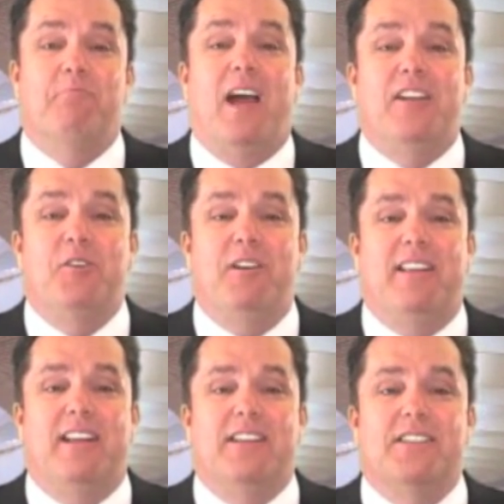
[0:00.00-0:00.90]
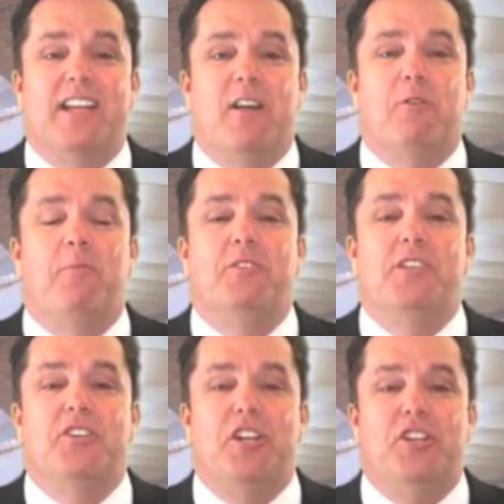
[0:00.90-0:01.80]
By doing this, it will
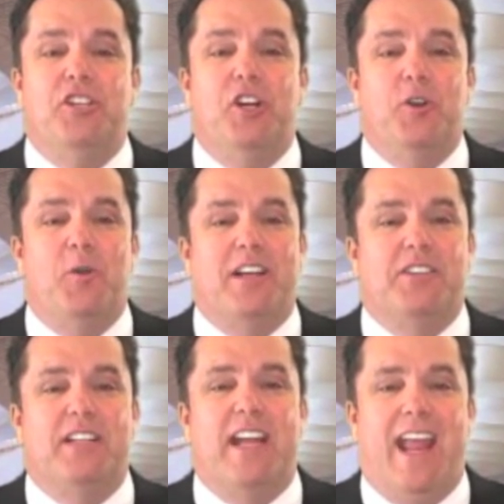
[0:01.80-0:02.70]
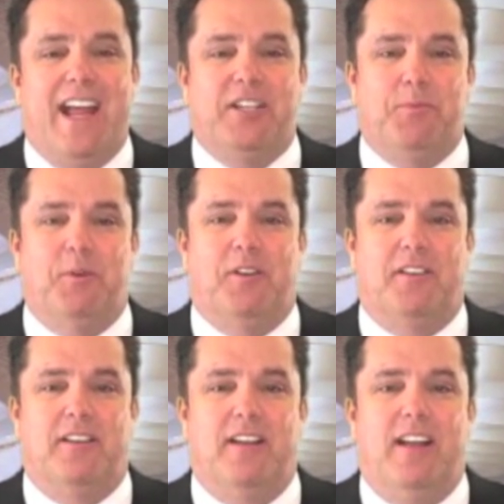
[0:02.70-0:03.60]
position you as the
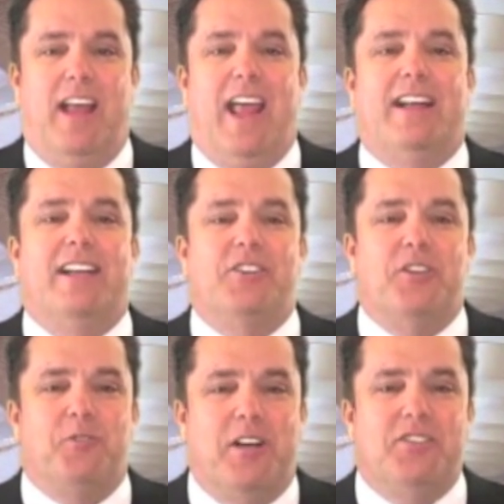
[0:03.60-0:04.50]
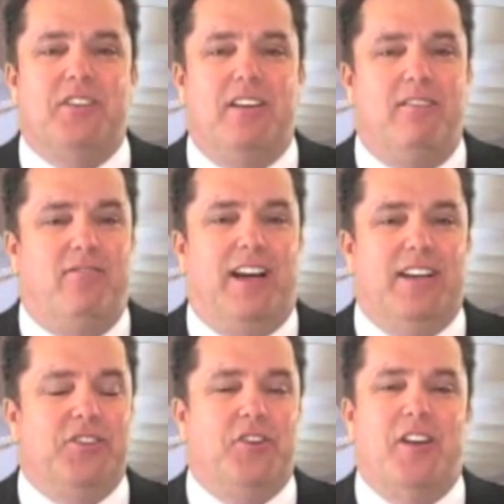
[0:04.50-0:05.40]
expert and as a trusted
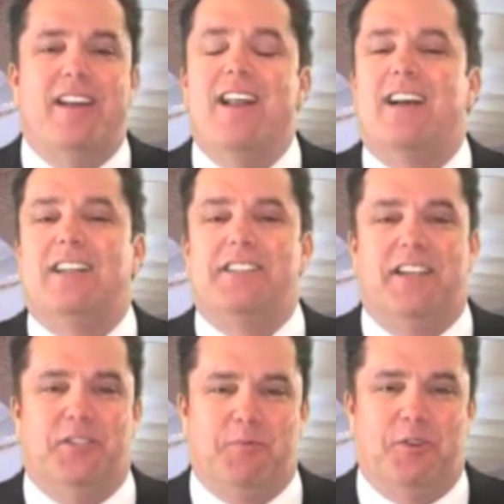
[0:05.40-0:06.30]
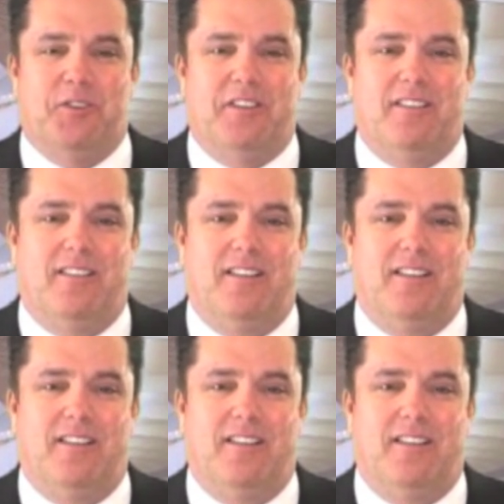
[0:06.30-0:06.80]
advisor, not a salesperson.